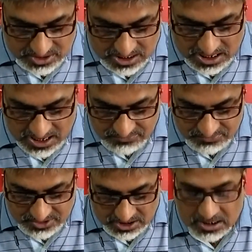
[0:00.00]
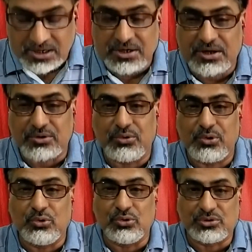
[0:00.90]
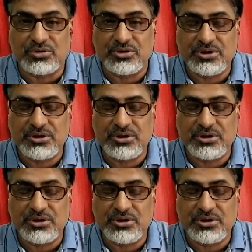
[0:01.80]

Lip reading: the heavy undergrowth.